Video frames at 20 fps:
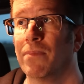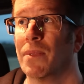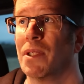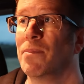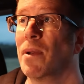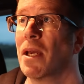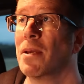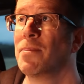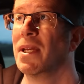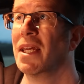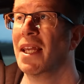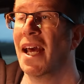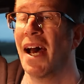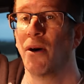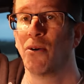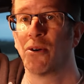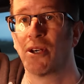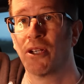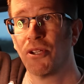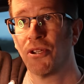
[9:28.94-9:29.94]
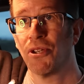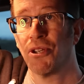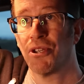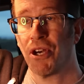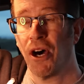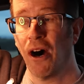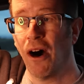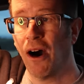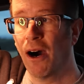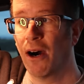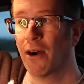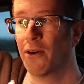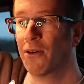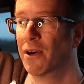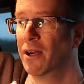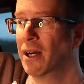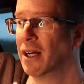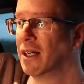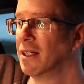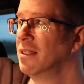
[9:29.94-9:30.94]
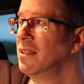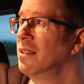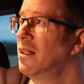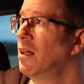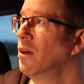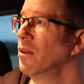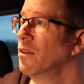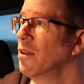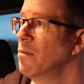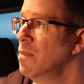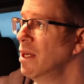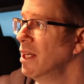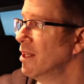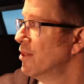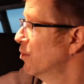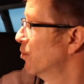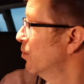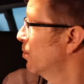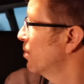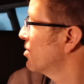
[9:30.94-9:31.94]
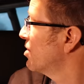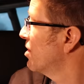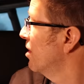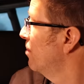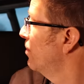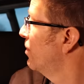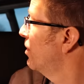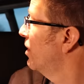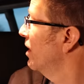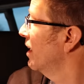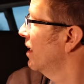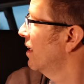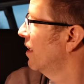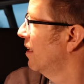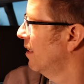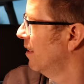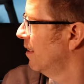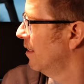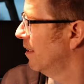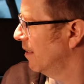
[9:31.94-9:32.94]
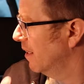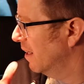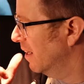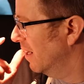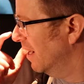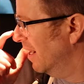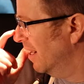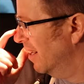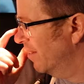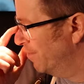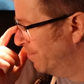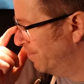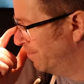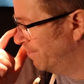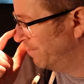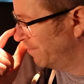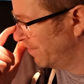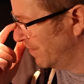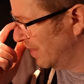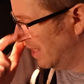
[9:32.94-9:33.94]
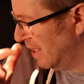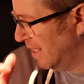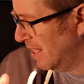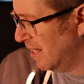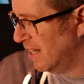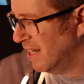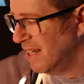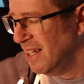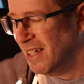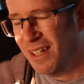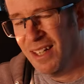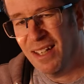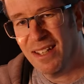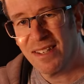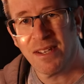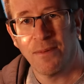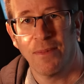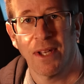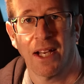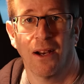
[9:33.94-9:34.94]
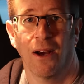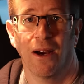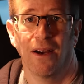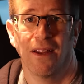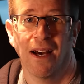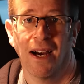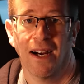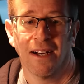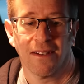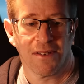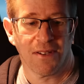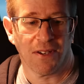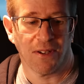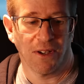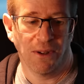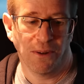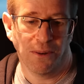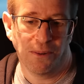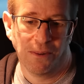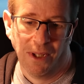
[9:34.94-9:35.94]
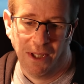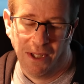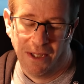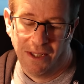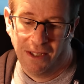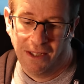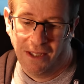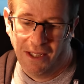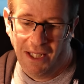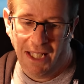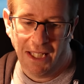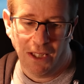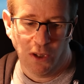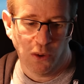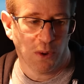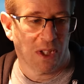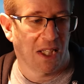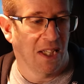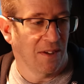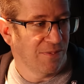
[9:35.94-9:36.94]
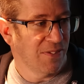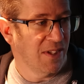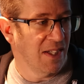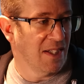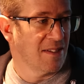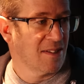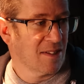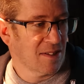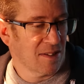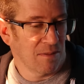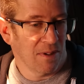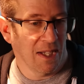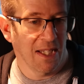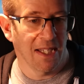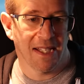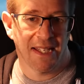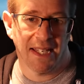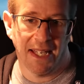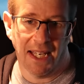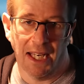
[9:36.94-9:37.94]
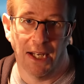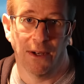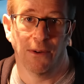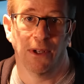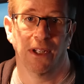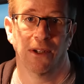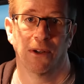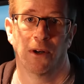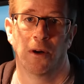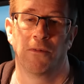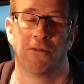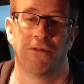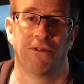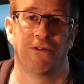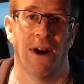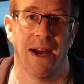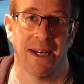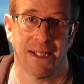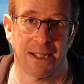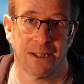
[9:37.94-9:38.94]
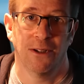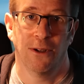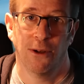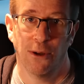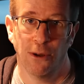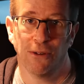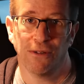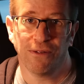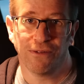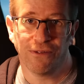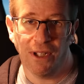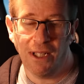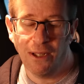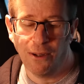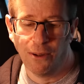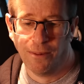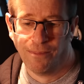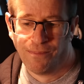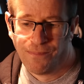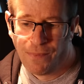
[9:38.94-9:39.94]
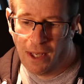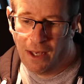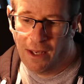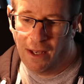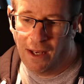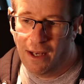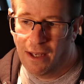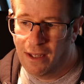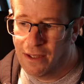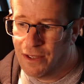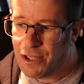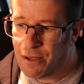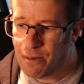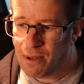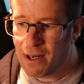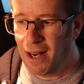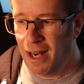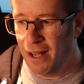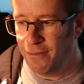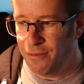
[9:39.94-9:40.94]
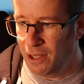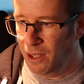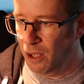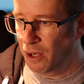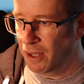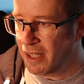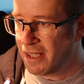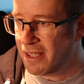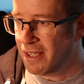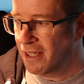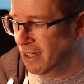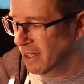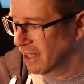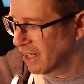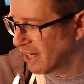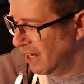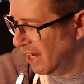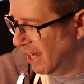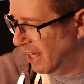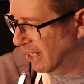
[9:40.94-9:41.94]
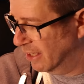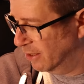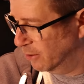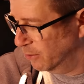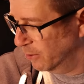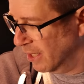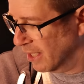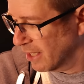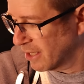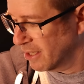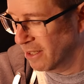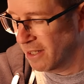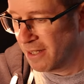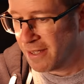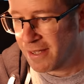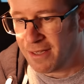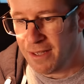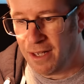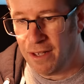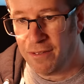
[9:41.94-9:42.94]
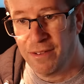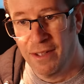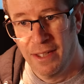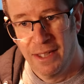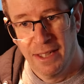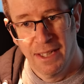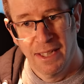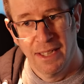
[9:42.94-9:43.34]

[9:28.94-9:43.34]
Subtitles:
maybe an Alcantara on the middle or something. Something like that. So it'll give this interior a fresh new feel, and some clever lighting again and all that kind of stuff.